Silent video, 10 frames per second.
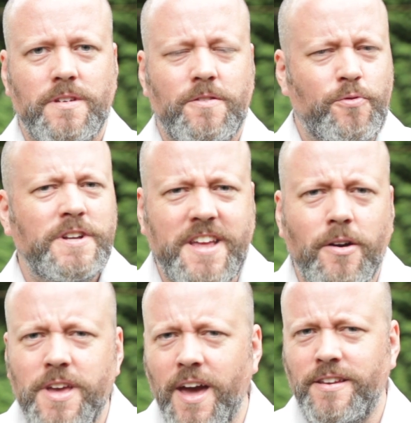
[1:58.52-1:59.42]
Freaked
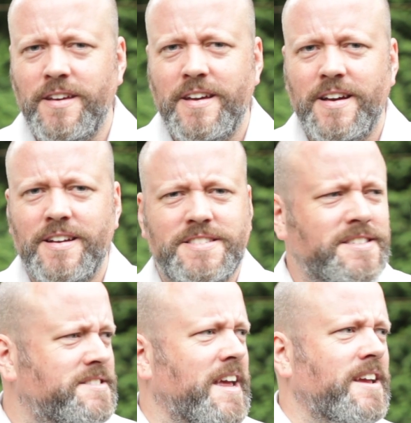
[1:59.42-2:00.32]
out yet? Is
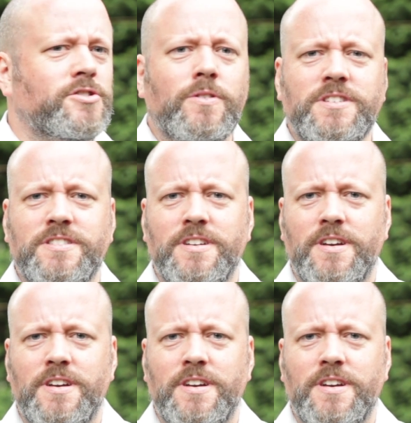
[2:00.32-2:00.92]
this dangerous?